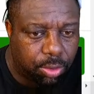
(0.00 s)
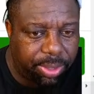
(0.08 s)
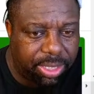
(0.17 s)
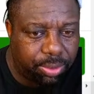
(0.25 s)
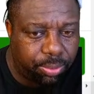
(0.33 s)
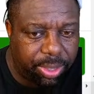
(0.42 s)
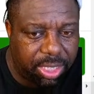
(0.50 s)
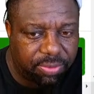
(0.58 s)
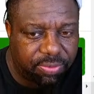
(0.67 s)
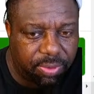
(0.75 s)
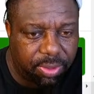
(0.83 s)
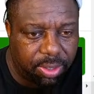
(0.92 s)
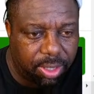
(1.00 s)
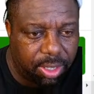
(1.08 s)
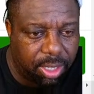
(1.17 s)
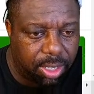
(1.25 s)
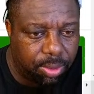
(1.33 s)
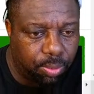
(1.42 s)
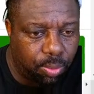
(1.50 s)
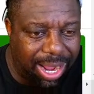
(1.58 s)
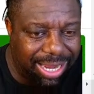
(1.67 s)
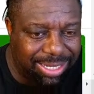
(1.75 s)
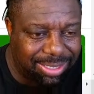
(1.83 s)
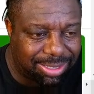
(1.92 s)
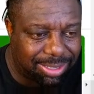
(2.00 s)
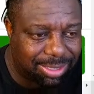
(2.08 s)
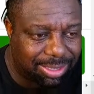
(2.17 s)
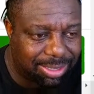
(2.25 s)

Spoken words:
three threes for White.